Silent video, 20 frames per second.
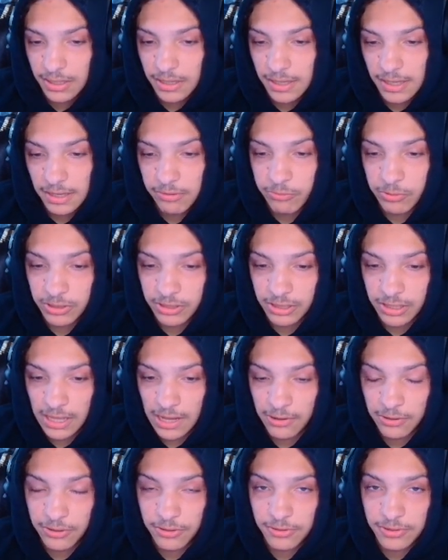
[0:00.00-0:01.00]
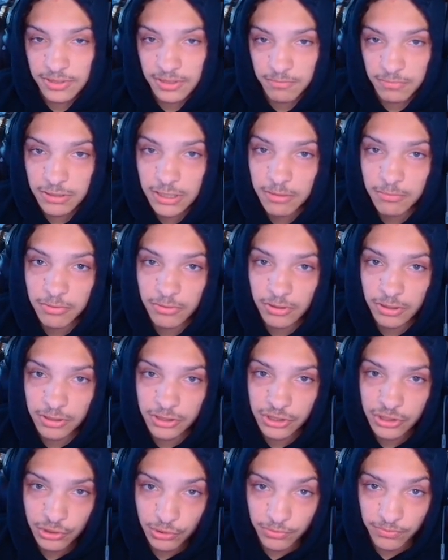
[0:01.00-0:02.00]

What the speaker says: It will allow you to be able to shoot